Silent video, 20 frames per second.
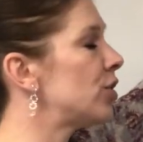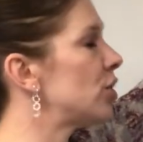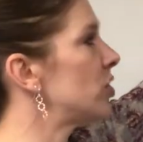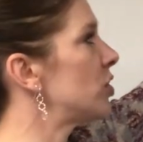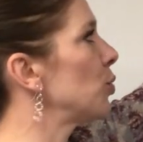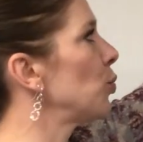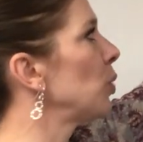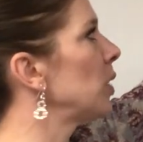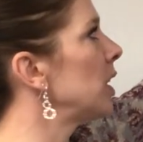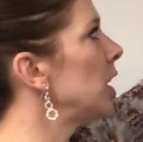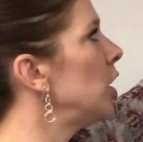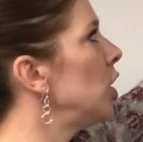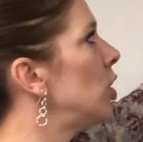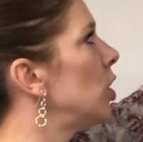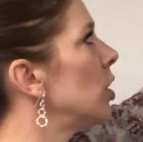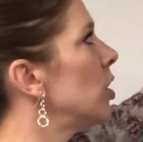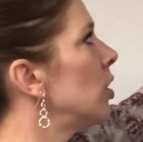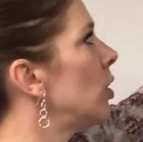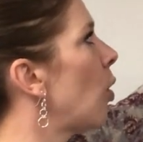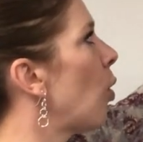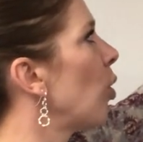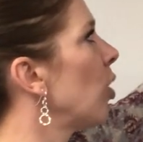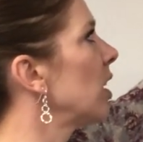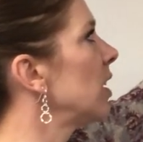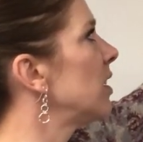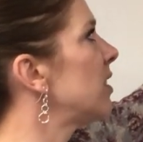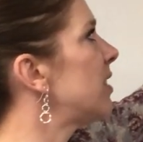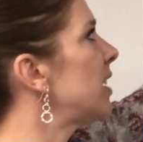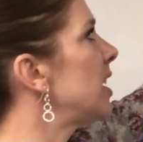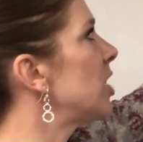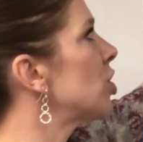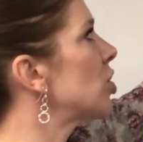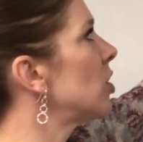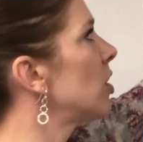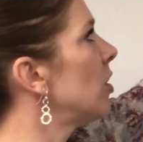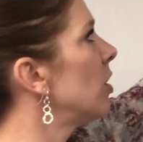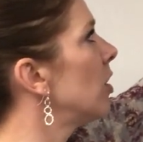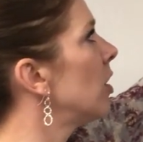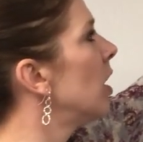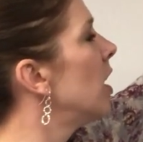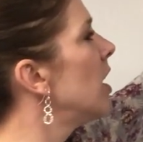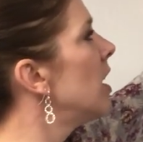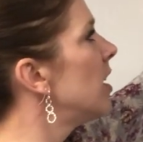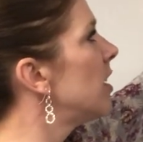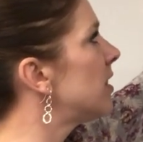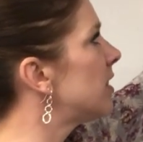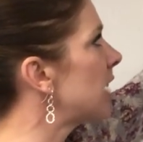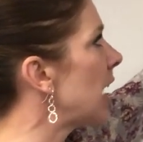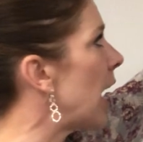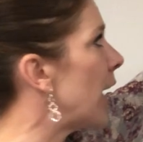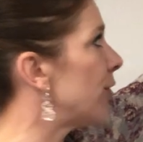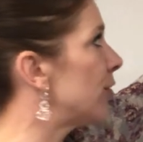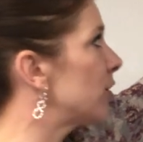just a really good organizational staff